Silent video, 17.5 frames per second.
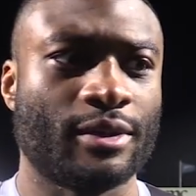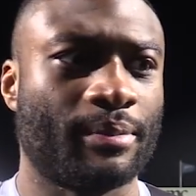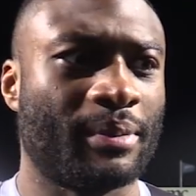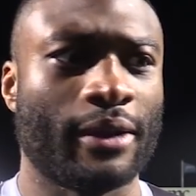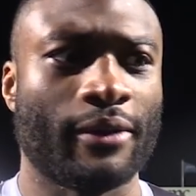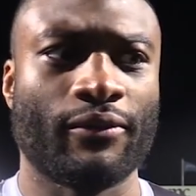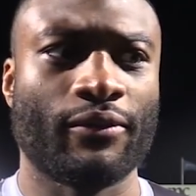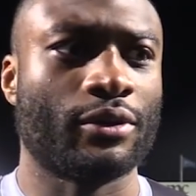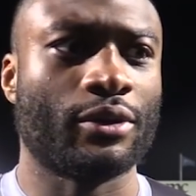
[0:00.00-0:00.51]
To
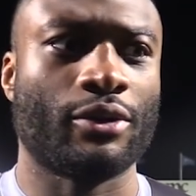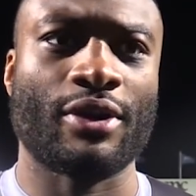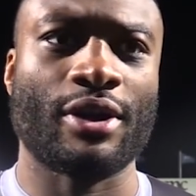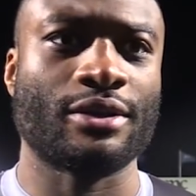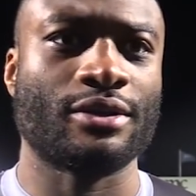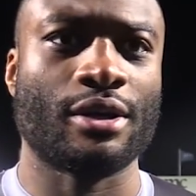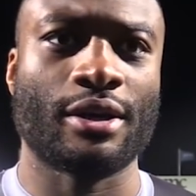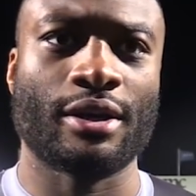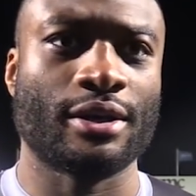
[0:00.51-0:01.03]
play in front of
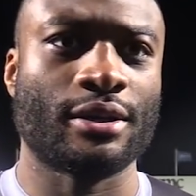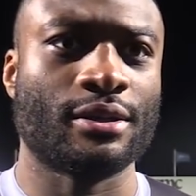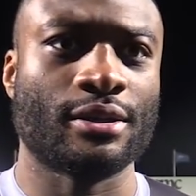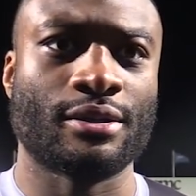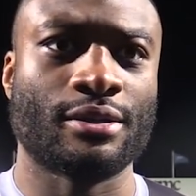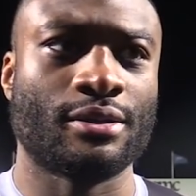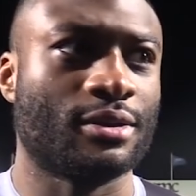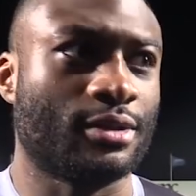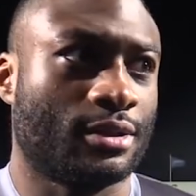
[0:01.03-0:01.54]
crowds like this
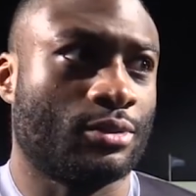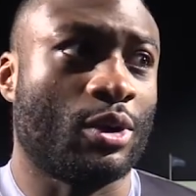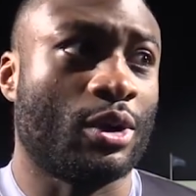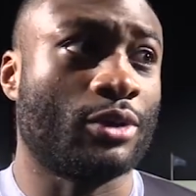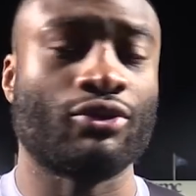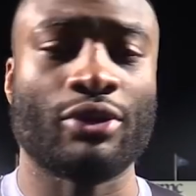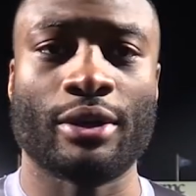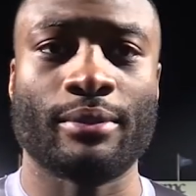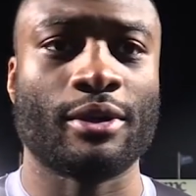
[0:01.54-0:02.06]
is
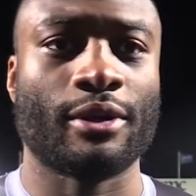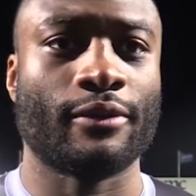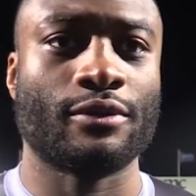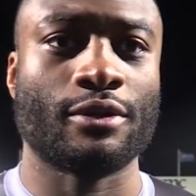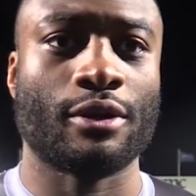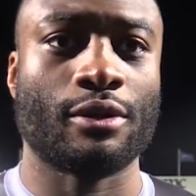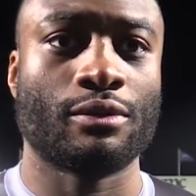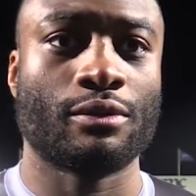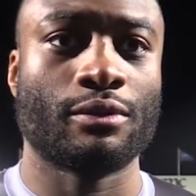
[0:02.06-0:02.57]
what I dreamed of.
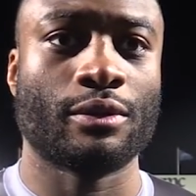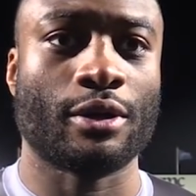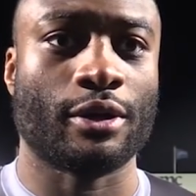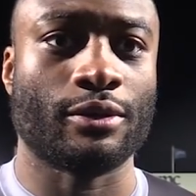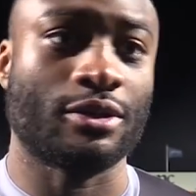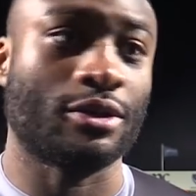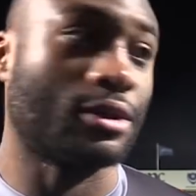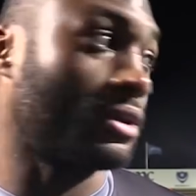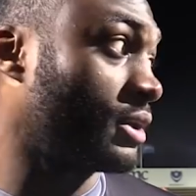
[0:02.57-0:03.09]
So, you
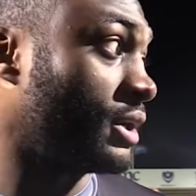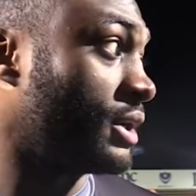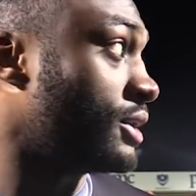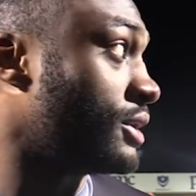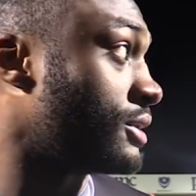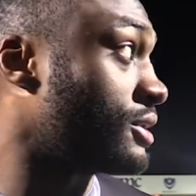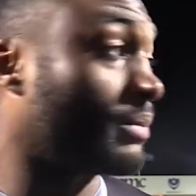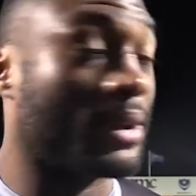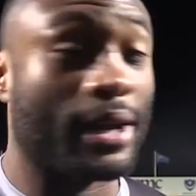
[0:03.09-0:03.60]
know,
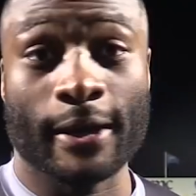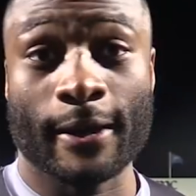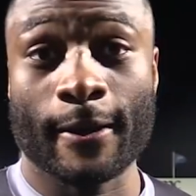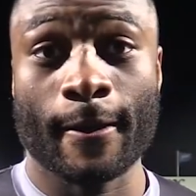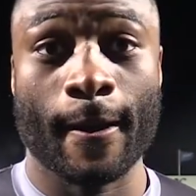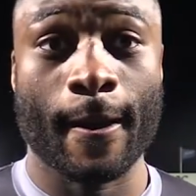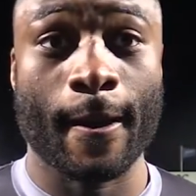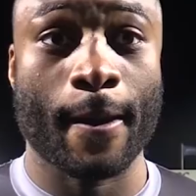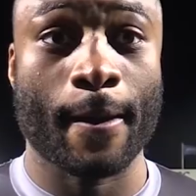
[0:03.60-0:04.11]
to play,
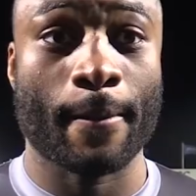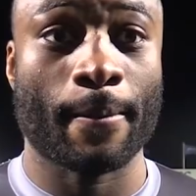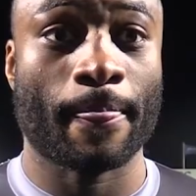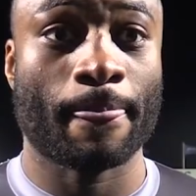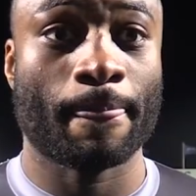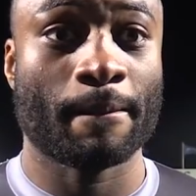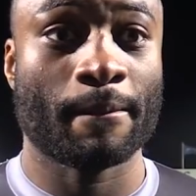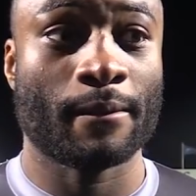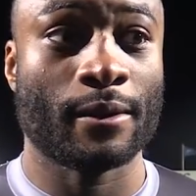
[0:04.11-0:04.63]

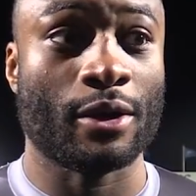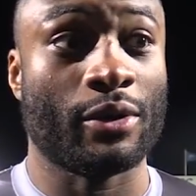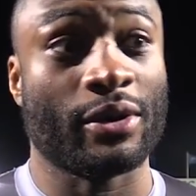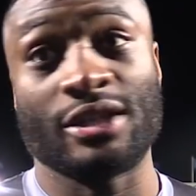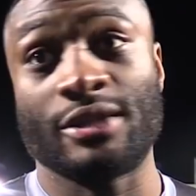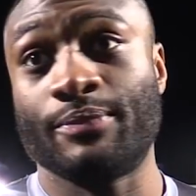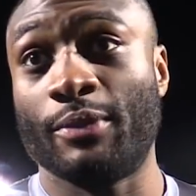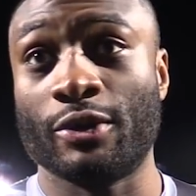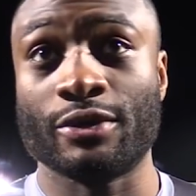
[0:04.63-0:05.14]
you know,
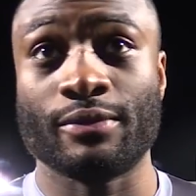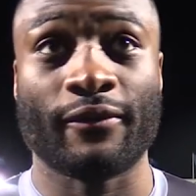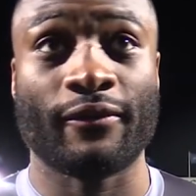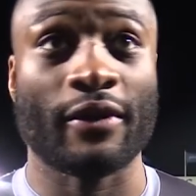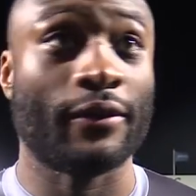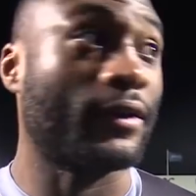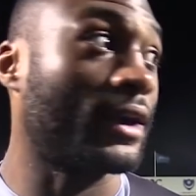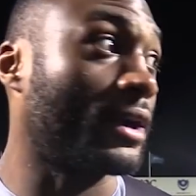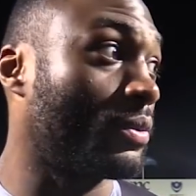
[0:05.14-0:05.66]
against Portsmouth
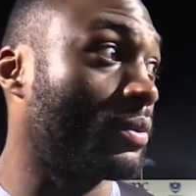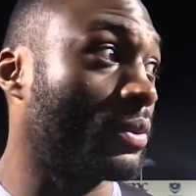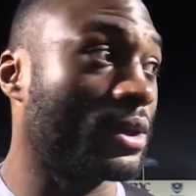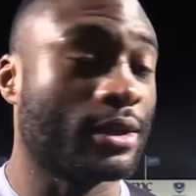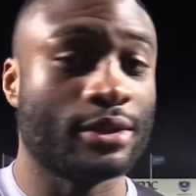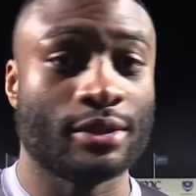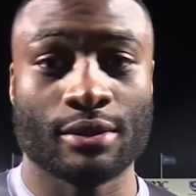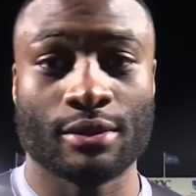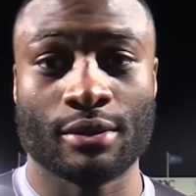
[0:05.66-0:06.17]
FA Cup
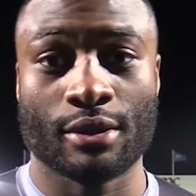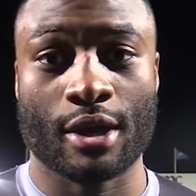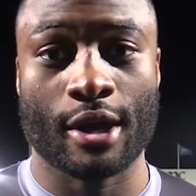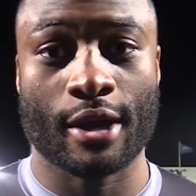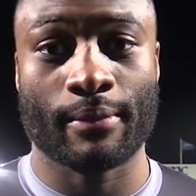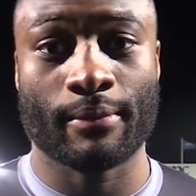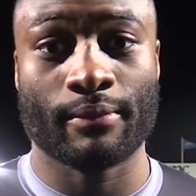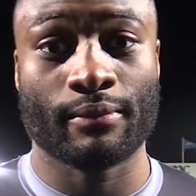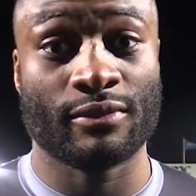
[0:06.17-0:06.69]
winners,
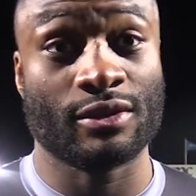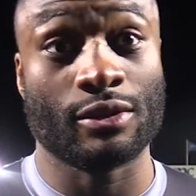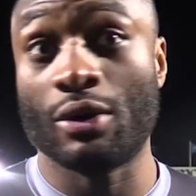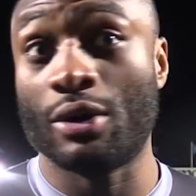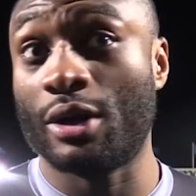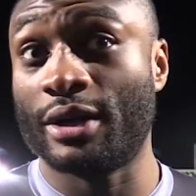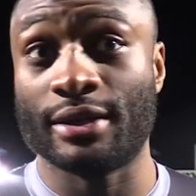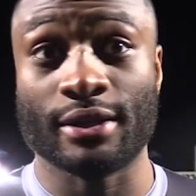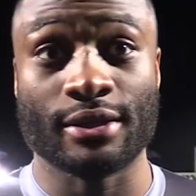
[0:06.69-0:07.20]

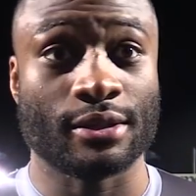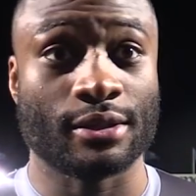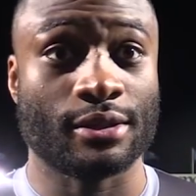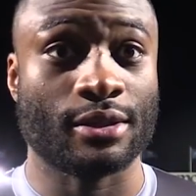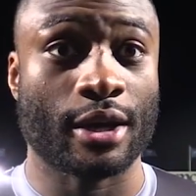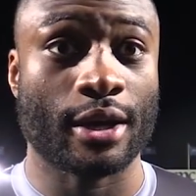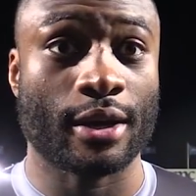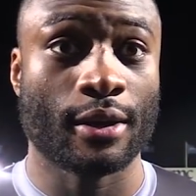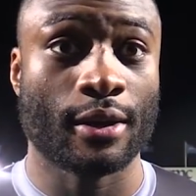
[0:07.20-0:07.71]
still got a decent
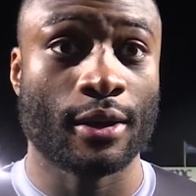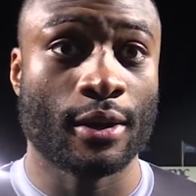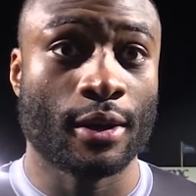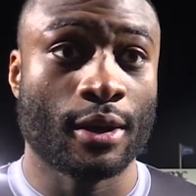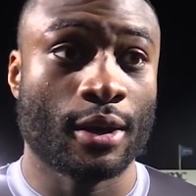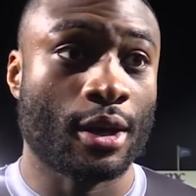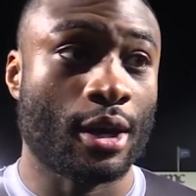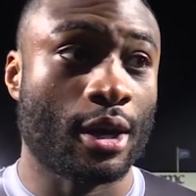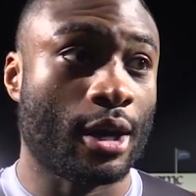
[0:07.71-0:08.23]
side.
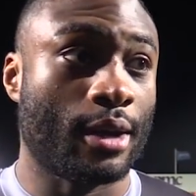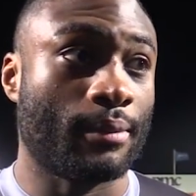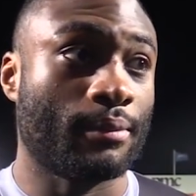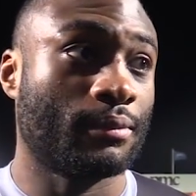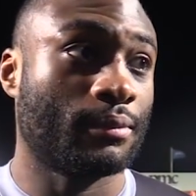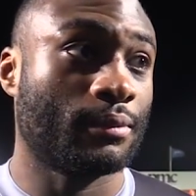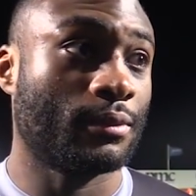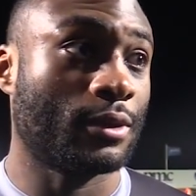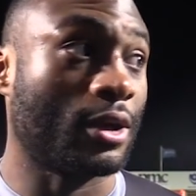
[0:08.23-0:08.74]

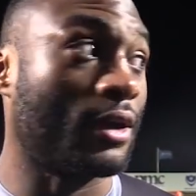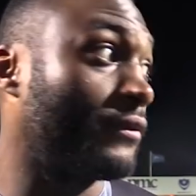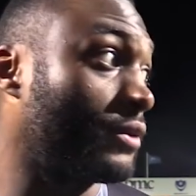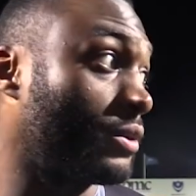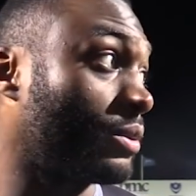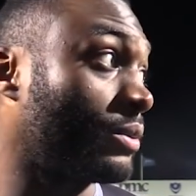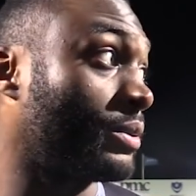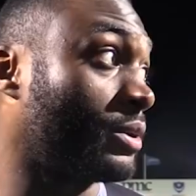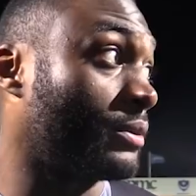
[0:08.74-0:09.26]
You know, I
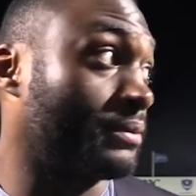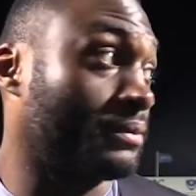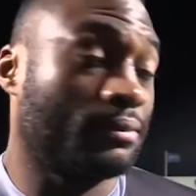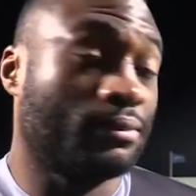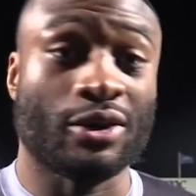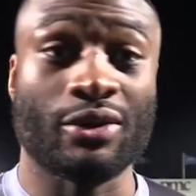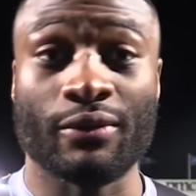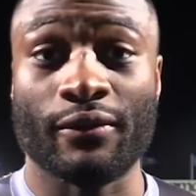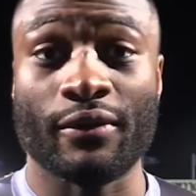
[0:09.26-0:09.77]
thought we put
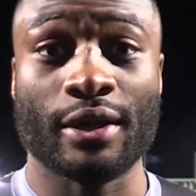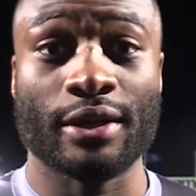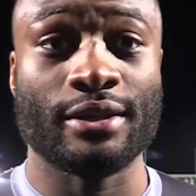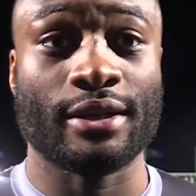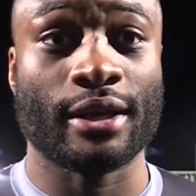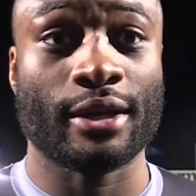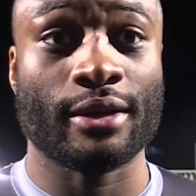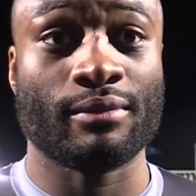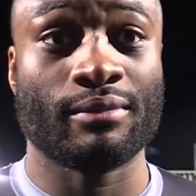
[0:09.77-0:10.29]
up a good fight
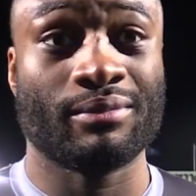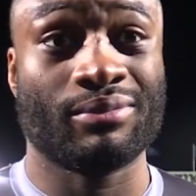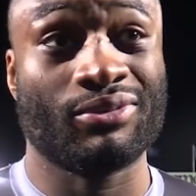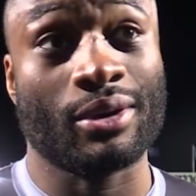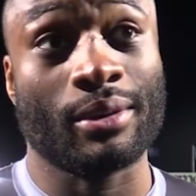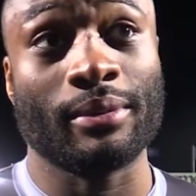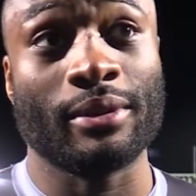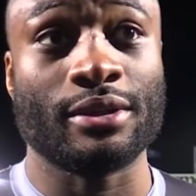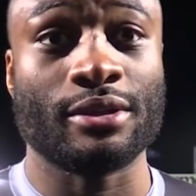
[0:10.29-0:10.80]
today and
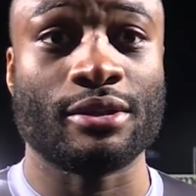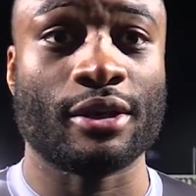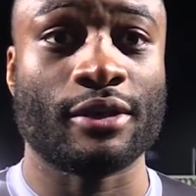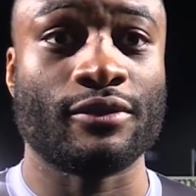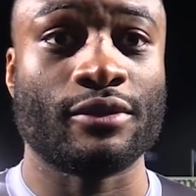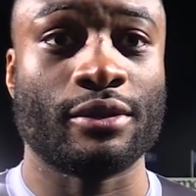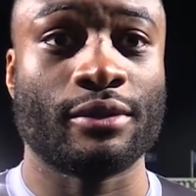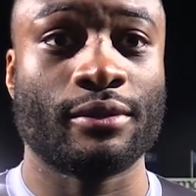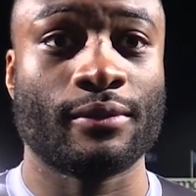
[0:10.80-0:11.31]
probably
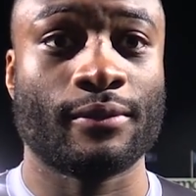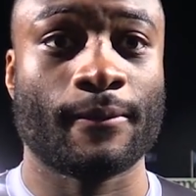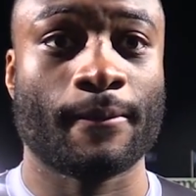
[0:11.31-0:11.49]
deserve something.